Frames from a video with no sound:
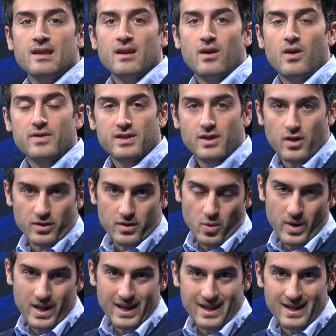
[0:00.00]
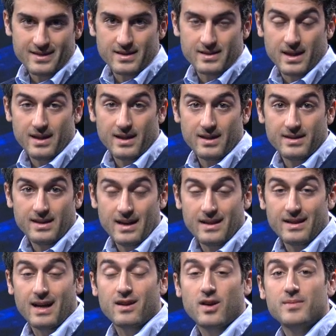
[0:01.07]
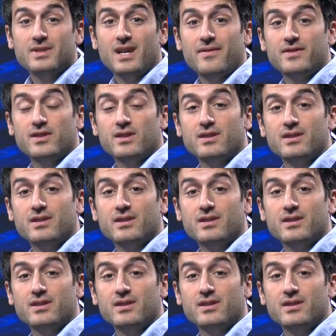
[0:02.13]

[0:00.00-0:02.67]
obviously got the win against the Salernitana, and that comes after